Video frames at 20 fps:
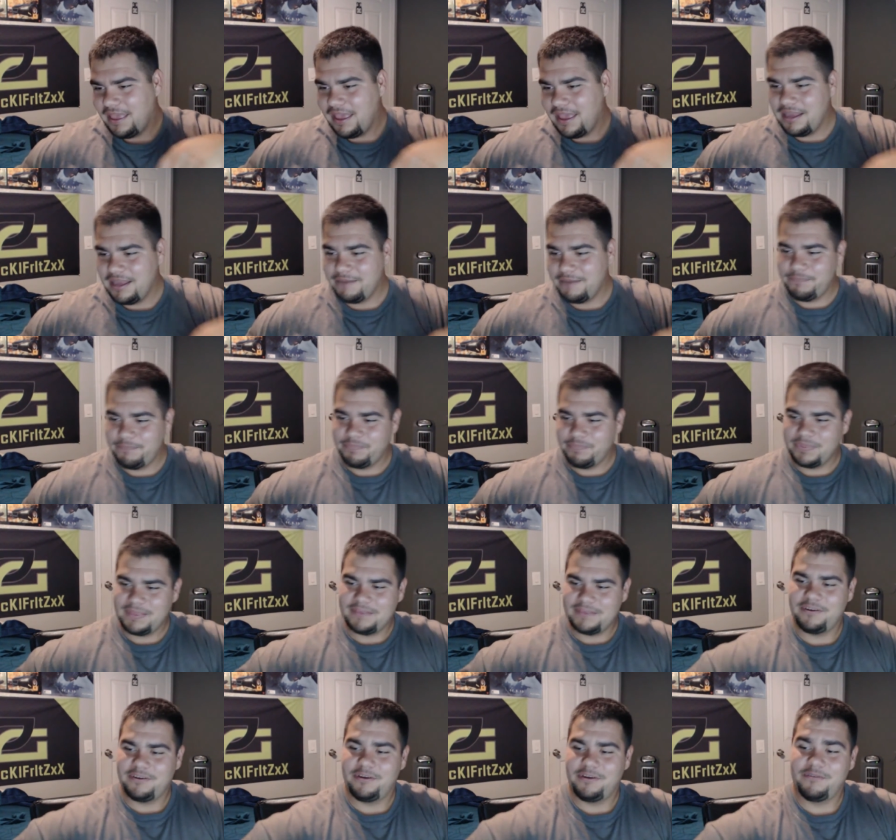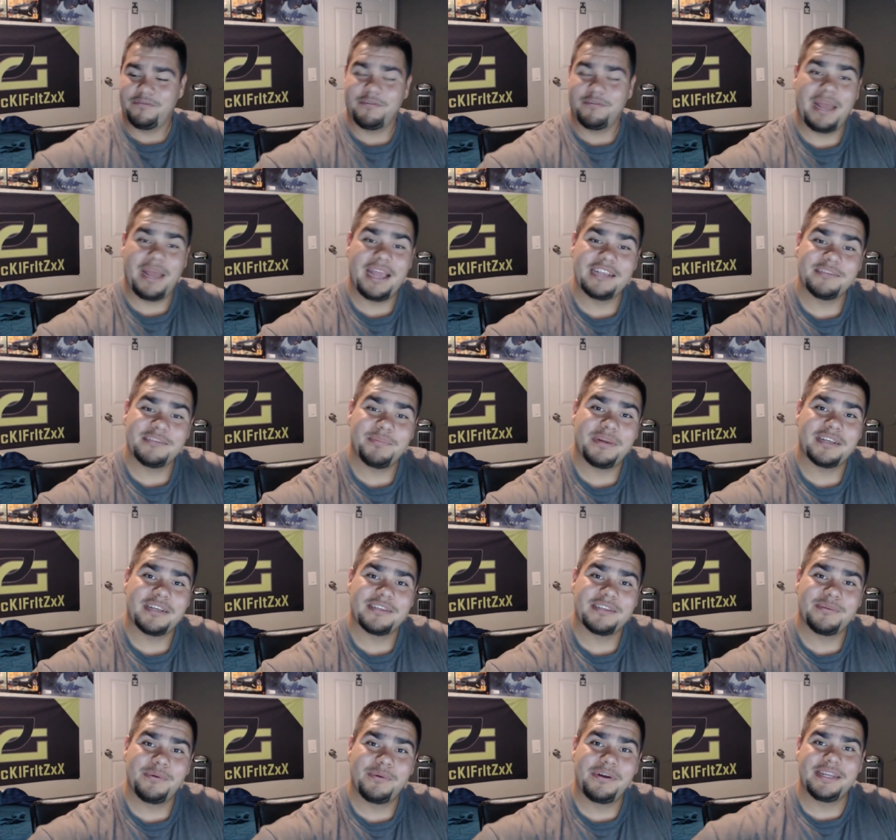And so for my
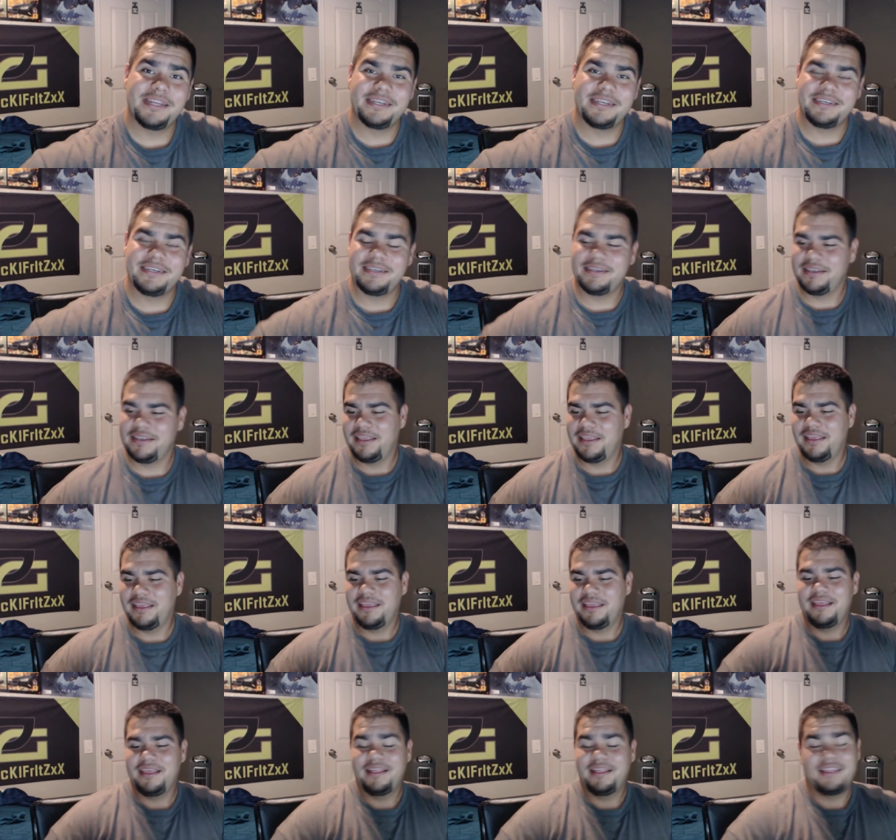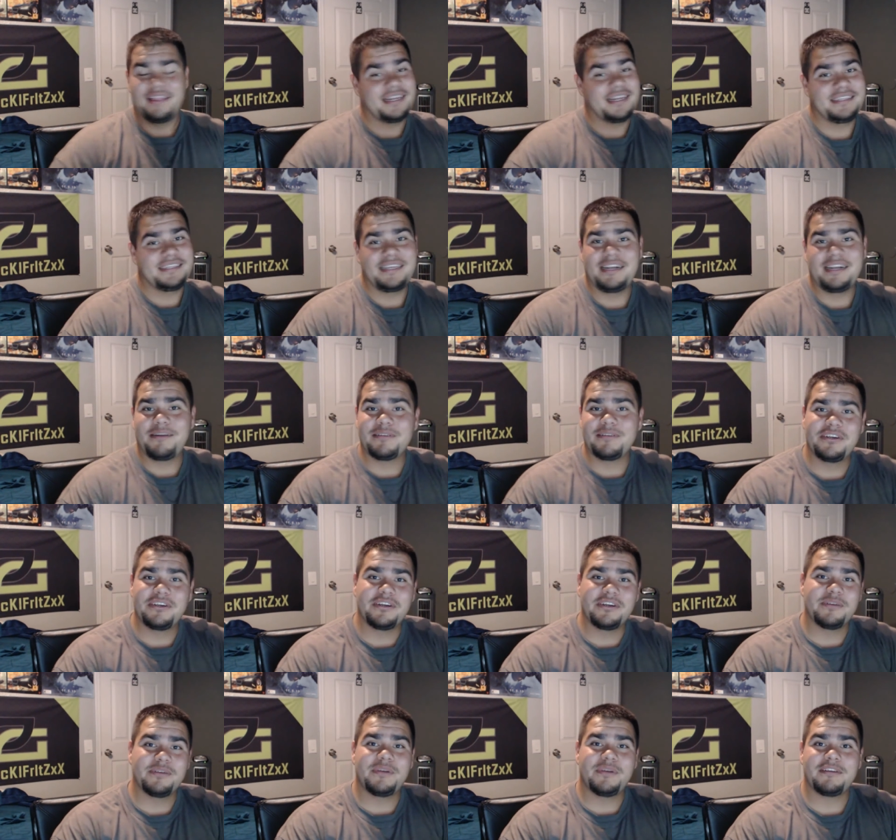Xbox One, like I said, I was
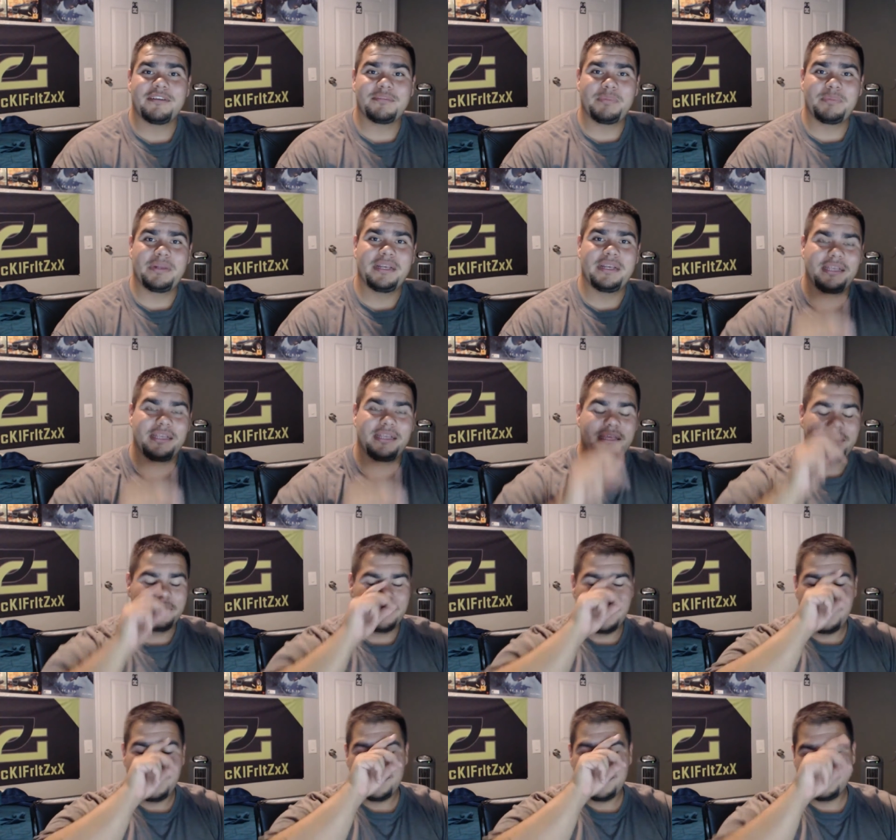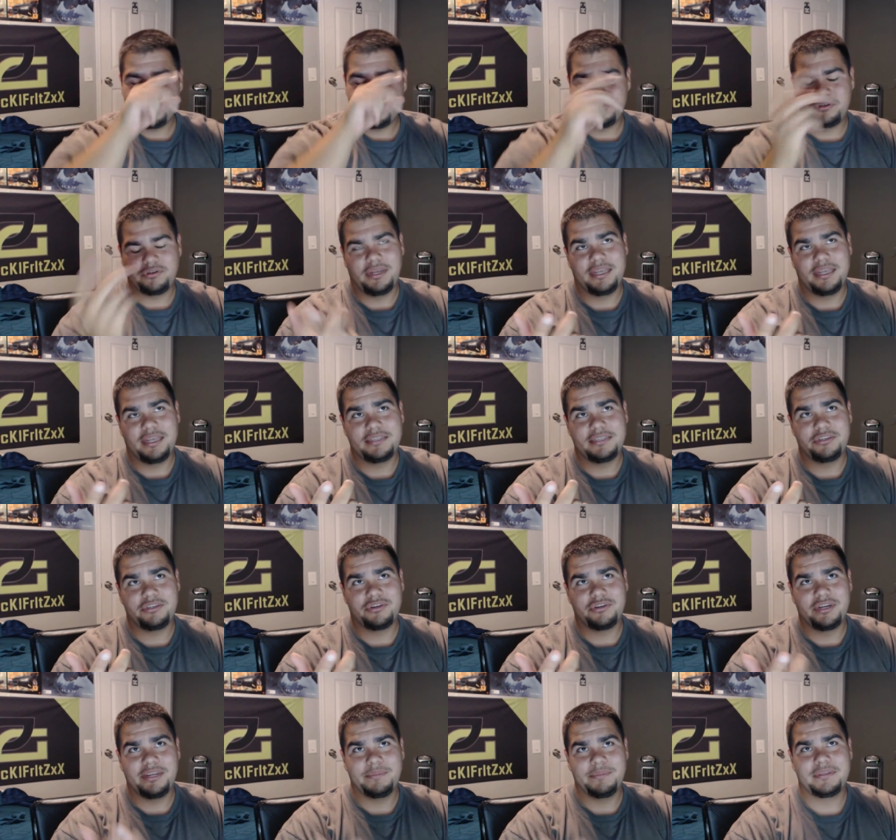hurting when I was playing the other day. I, I
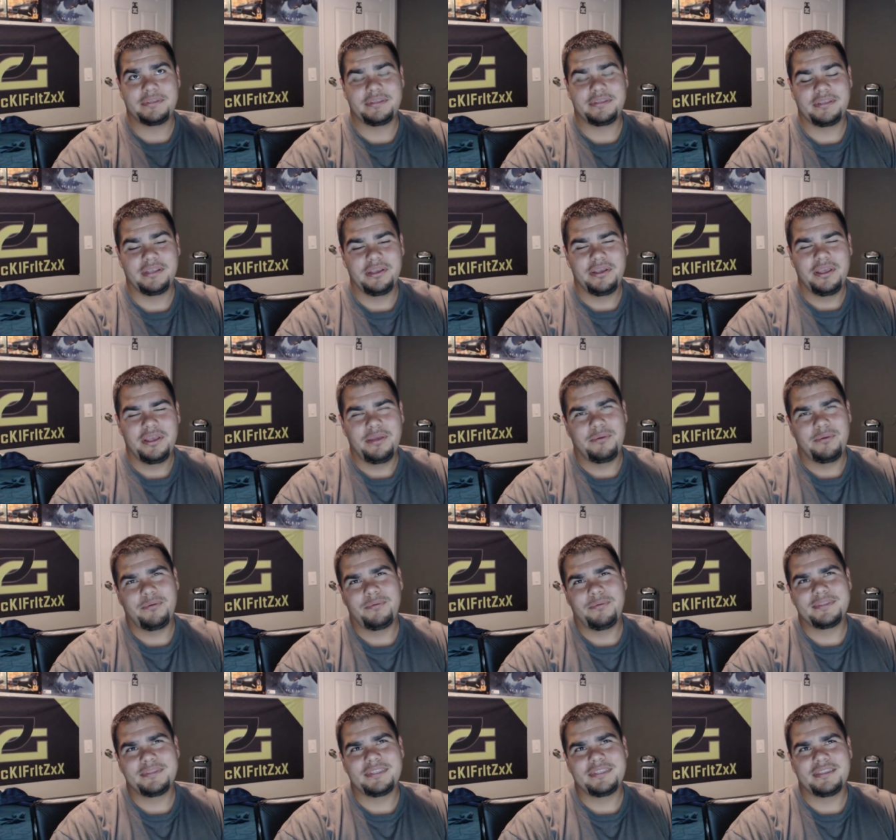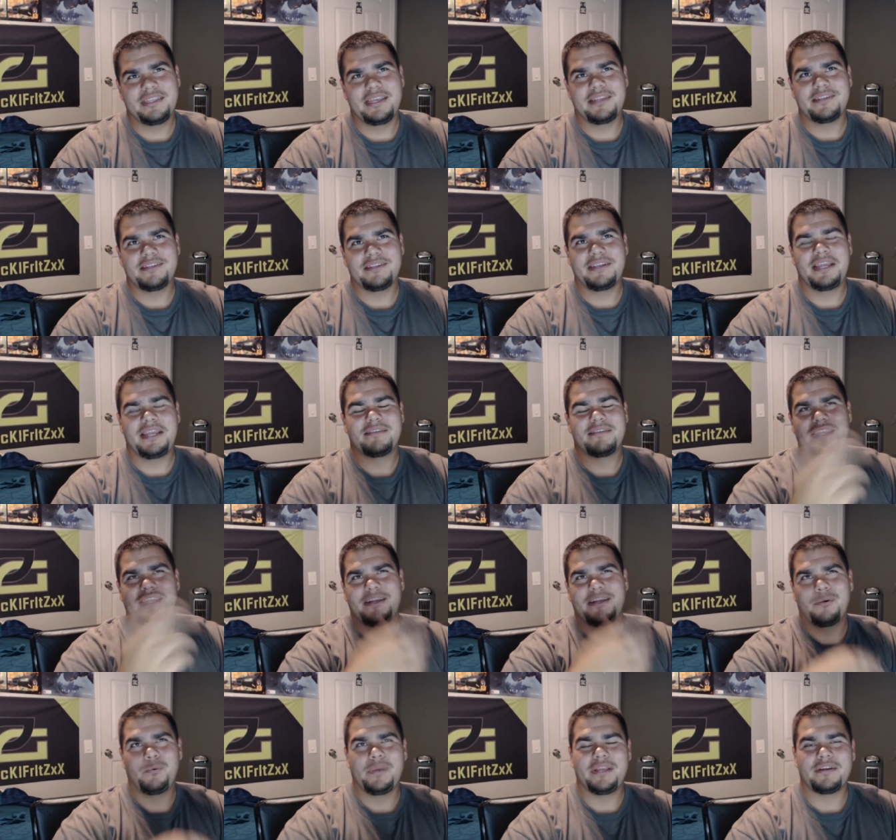streamed, well, it wasn't the other day, it was
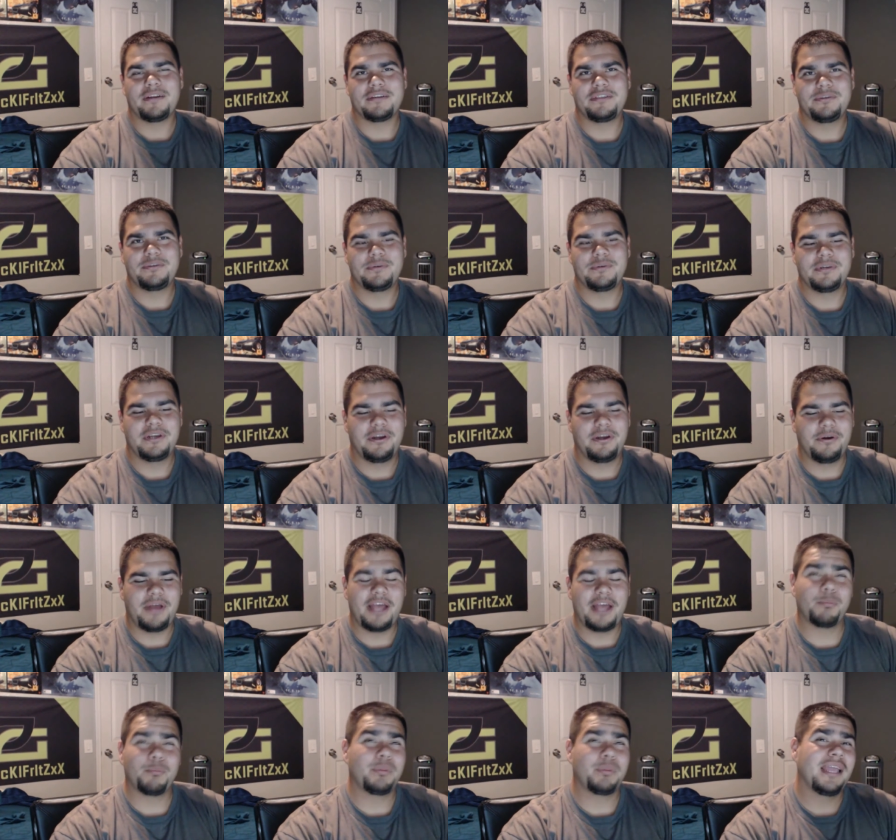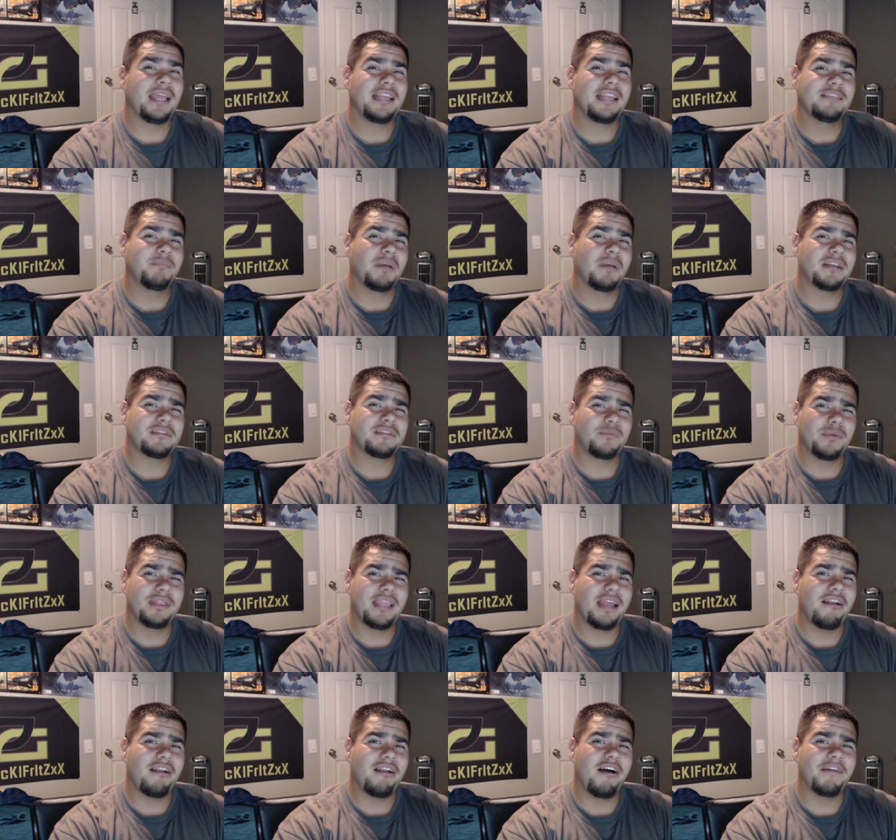like a week or two ago. I don't play Xbox
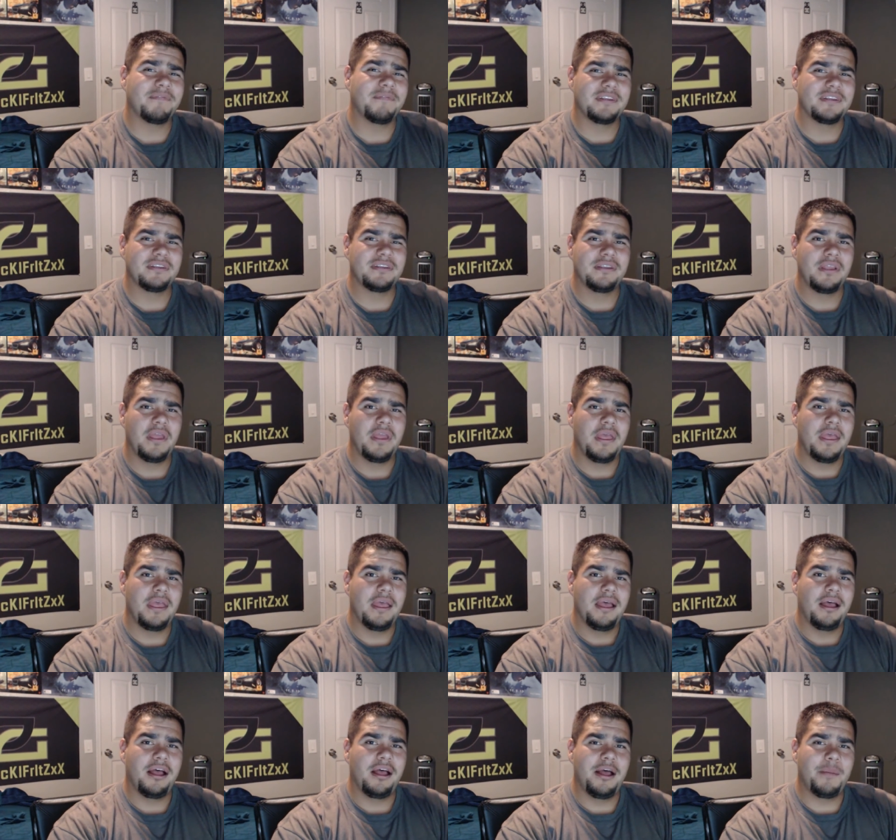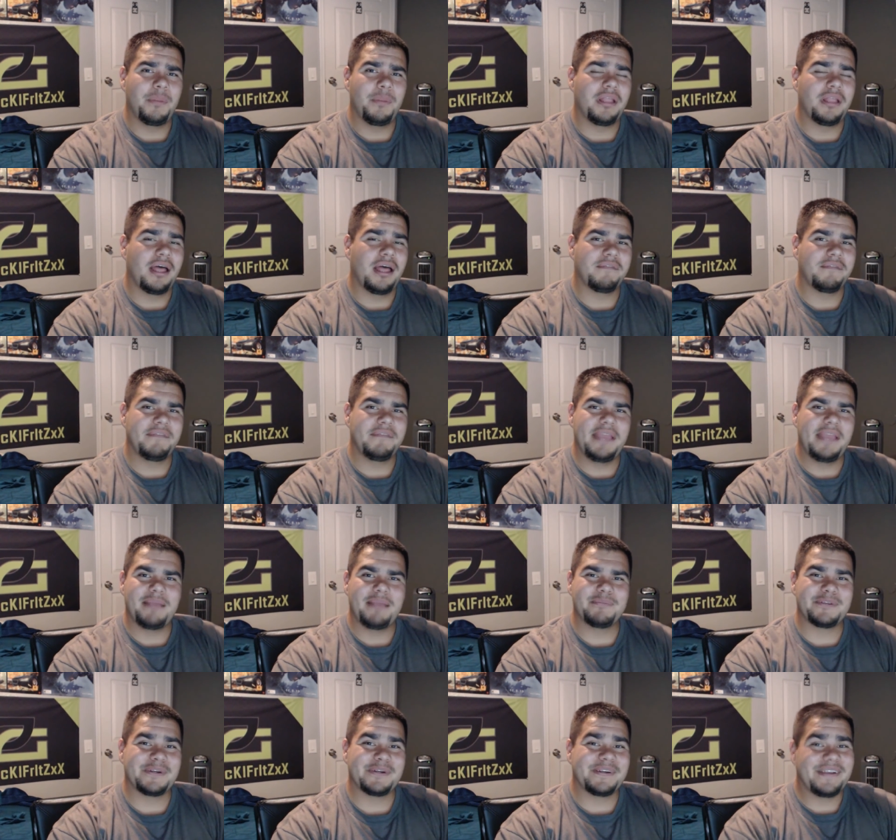One that often. Um, a lot of
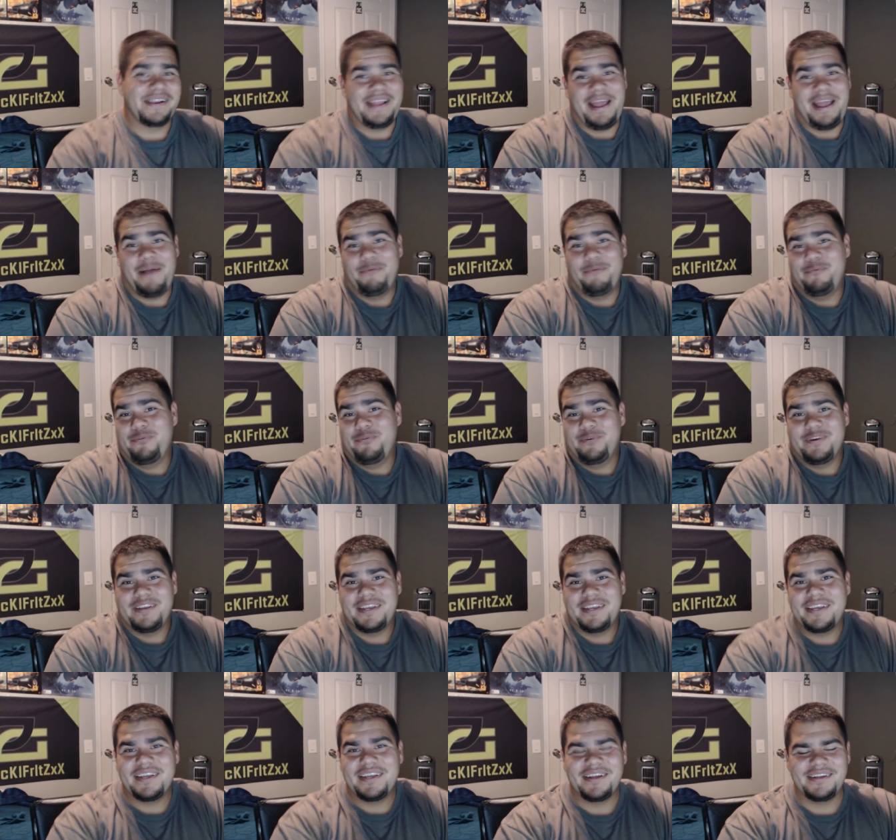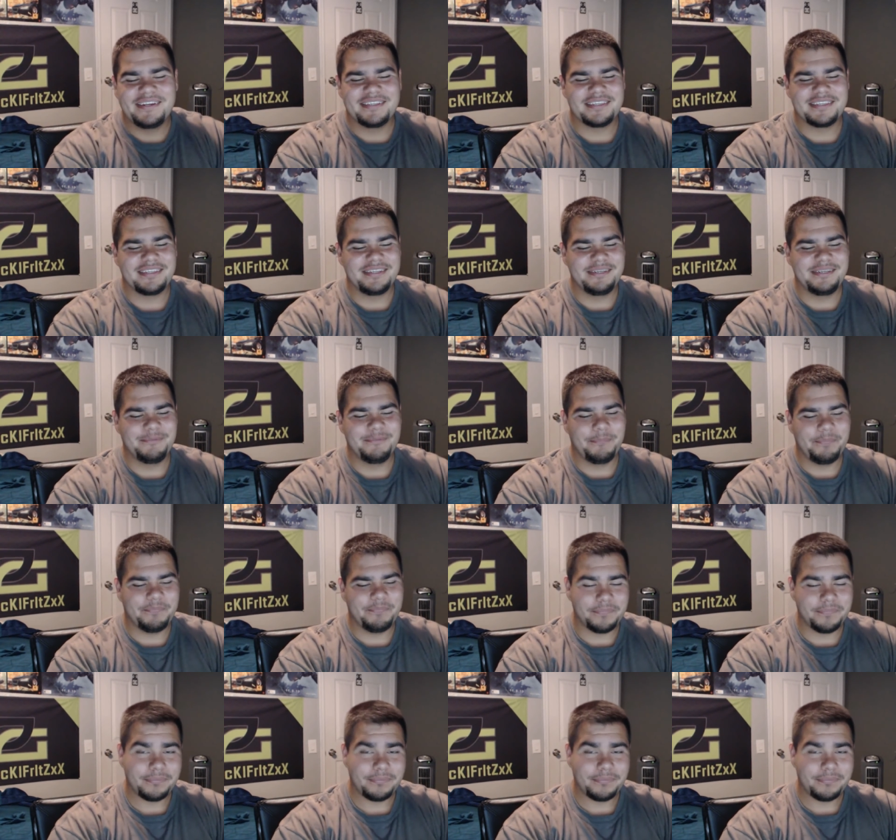games aren't out for it yet, honestly